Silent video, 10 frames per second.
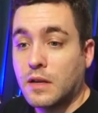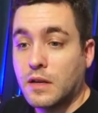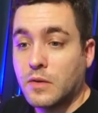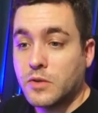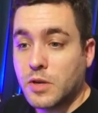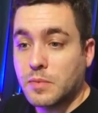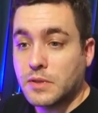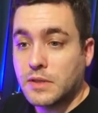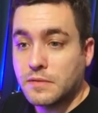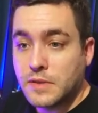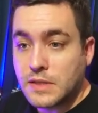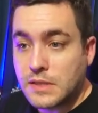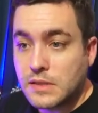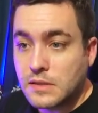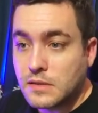which I believe this
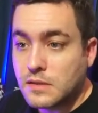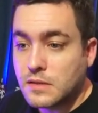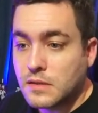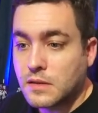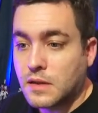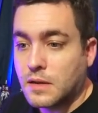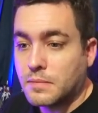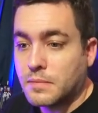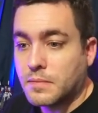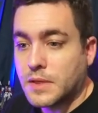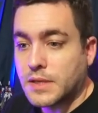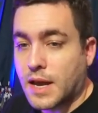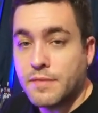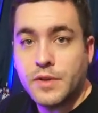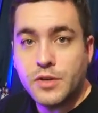is because um, I
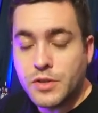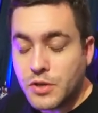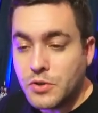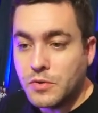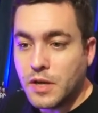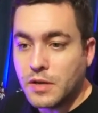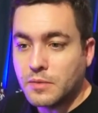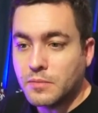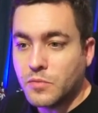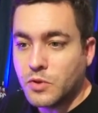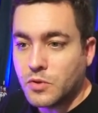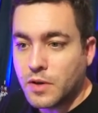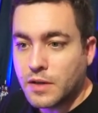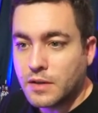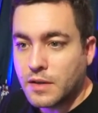have the the new Gundam real
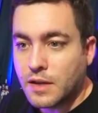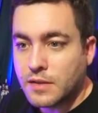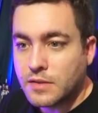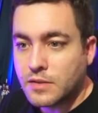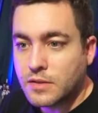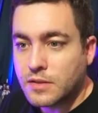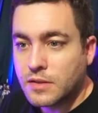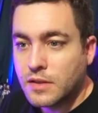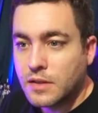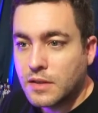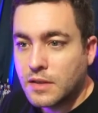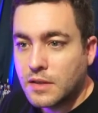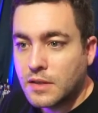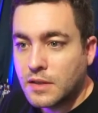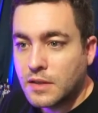grade and this looks
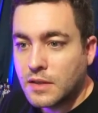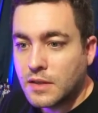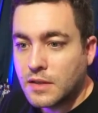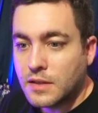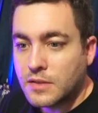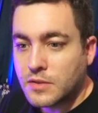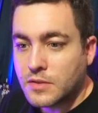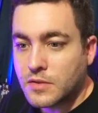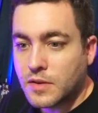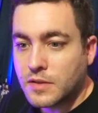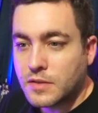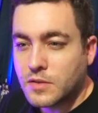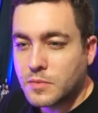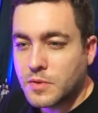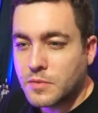this looks great. Let's
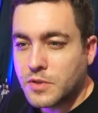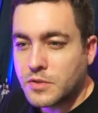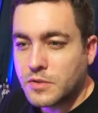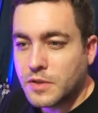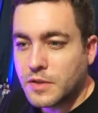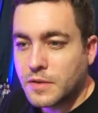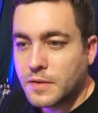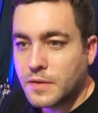open original here.